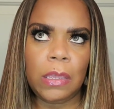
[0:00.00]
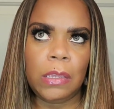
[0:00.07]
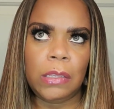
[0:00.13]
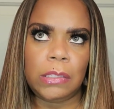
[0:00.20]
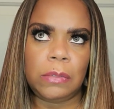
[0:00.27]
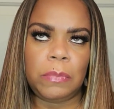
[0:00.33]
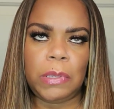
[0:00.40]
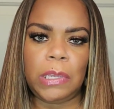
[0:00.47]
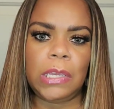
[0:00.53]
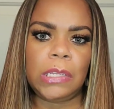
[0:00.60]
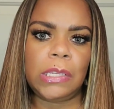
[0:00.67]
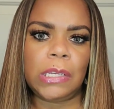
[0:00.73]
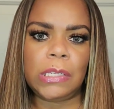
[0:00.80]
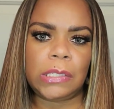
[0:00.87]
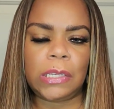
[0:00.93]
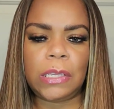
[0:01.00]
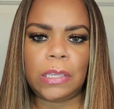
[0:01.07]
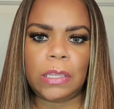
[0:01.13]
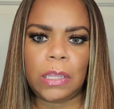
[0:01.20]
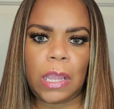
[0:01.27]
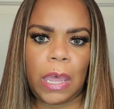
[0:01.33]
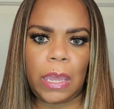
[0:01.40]
to me, it
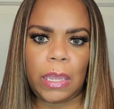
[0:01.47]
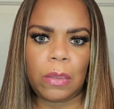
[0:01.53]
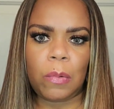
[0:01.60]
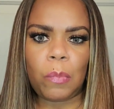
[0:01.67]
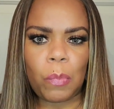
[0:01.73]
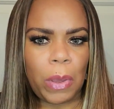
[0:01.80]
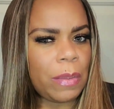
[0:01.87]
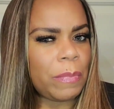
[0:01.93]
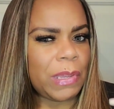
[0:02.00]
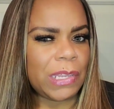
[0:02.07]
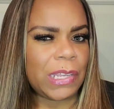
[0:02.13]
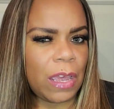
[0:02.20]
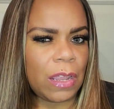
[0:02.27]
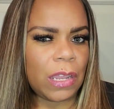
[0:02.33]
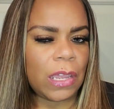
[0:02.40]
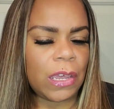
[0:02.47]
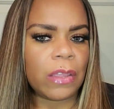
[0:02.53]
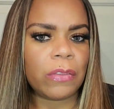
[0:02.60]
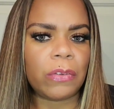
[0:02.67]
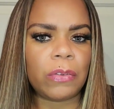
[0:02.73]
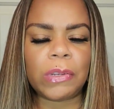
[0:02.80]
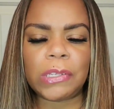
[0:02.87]
doesn't like weigh me down like
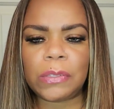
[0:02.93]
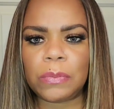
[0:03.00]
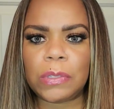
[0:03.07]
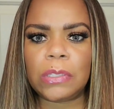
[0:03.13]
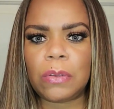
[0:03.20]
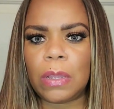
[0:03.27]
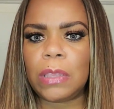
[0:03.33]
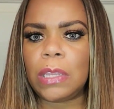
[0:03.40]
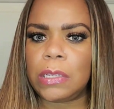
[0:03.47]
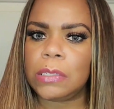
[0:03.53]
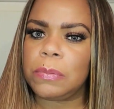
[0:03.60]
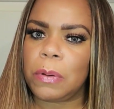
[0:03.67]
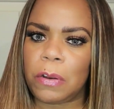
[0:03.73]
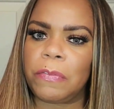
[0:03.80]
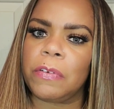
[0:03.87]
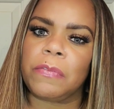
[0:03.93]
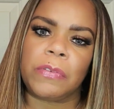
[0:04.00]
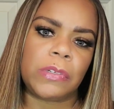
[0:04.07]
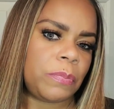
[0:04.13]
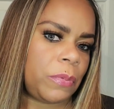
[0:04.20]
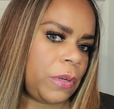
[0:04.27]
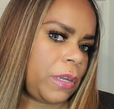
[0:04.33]
other units would. So I think it's perfect for
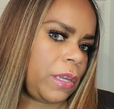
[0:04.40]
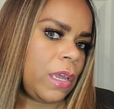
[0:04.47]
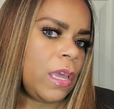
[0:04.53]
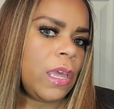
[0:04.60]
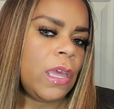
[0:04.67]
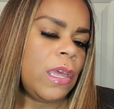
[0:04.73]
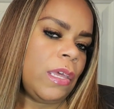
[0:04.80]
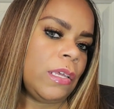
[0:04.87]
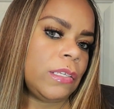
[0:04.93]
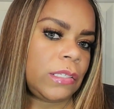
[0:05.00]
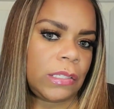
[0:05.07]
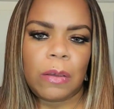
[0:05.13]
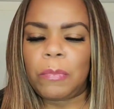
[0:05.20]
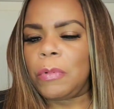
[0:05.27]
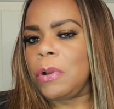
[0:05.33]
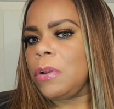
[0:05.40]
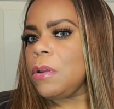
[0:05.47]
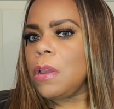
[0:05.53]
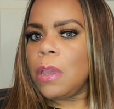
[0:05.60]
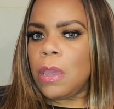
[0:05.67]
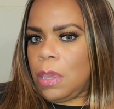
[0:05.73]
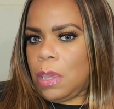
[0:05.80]
spring and summer.
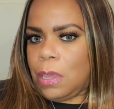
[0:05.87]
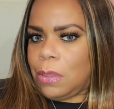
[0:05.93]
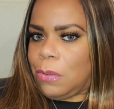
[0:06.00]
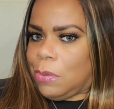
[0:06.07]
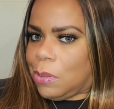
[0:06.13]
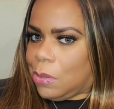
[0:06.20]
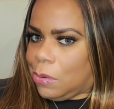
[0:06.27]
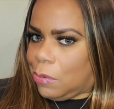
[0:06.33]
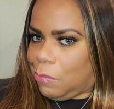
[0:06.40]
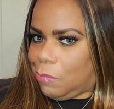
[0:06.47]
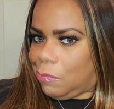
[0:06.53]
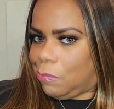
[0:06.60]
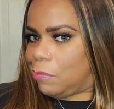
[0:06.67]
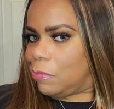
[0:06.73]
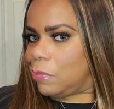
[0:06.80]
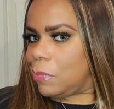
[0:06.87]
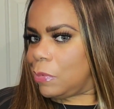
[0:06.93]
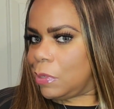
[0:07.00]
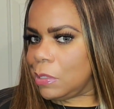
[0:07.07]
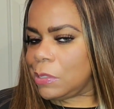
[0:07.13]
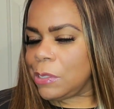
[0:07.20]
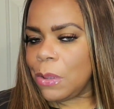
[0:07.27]
And you can
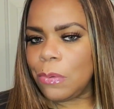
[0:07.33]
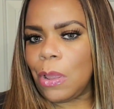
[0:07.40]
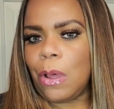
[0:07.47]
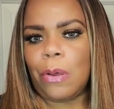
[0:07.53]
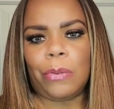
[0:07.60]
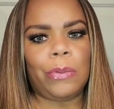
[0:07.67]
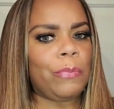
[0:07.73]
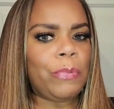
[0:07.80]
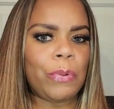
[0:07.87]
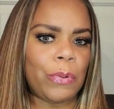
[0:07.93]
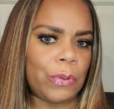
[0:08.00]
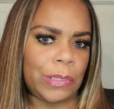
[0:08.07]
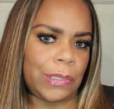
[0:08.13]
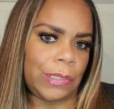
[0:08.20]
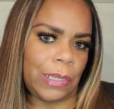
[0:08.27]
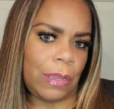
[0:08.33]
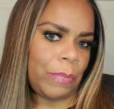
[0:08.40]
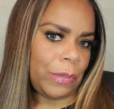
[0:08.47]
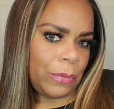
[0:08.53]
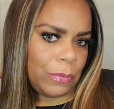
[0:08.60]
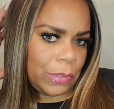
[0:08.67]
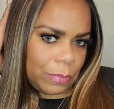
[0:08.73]
it's so long you can pull this up
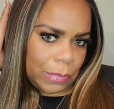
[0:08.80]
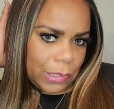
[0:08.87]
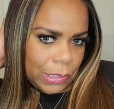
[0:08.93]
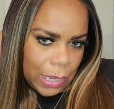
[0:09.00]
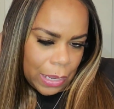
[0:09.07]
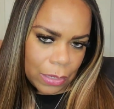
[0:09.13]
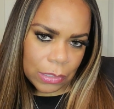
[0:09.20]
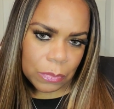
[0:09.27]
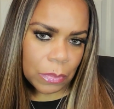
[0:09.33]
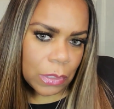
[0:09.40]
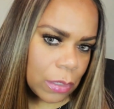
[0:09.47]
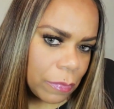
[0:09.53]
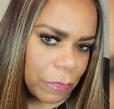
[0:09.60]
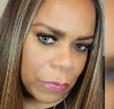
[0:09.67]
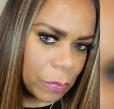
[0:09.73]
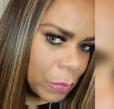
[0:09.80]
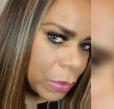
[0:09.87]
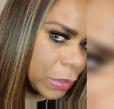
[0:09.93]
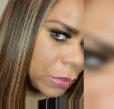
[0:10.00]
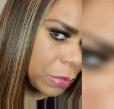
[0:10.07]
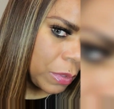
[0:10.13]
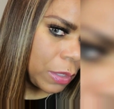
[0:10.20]
and do some styles with it if you
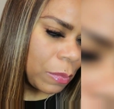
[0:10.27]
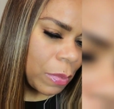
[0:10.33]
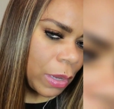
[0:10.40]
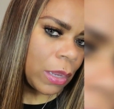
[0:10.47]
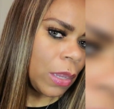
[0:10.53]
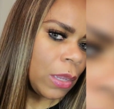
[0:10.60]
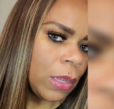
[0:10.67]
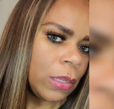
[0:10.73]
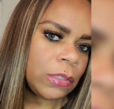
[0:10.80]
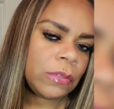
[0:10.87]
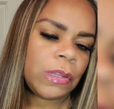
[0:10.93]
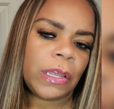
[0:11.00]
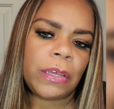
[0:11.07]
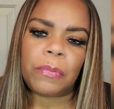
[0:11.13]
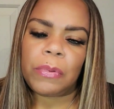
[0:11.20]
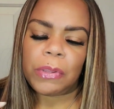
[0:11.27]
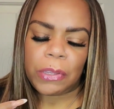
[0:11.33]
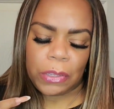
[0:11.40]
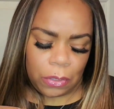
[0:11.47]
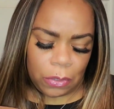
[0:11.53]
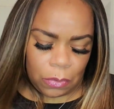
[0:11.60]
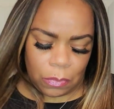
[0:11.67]
want to anyway so like a really
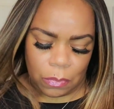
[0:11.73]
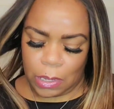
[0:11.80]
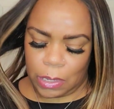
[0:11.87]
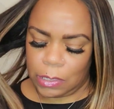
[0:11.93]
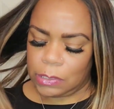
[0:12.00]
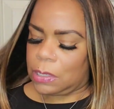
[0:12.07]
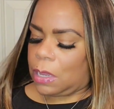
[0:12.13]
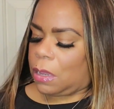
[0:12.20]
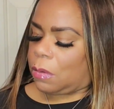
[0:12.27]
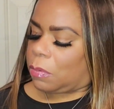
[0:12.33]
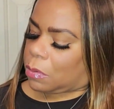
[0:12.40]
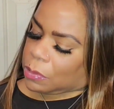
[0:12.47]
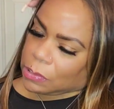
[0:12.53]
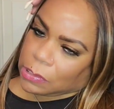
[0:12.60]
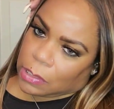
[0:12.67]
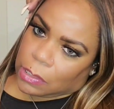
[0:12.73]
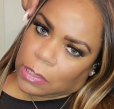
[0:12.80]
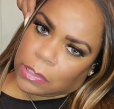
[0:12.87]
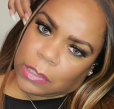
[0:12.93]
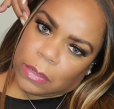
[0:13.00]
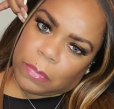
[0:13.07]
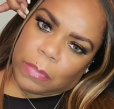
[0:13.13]
cute like side ponytail
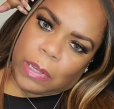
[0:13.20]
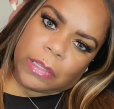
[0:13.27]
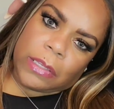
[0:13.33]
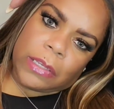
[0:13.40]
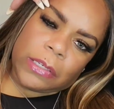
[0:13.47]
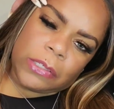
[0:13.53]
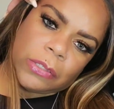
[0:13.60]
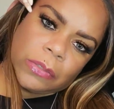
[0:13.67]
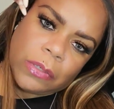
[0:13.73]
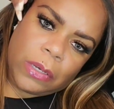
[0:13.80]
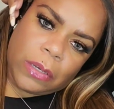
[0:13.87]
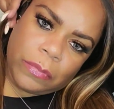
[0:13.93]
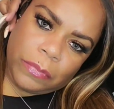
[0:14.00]
like something like this you know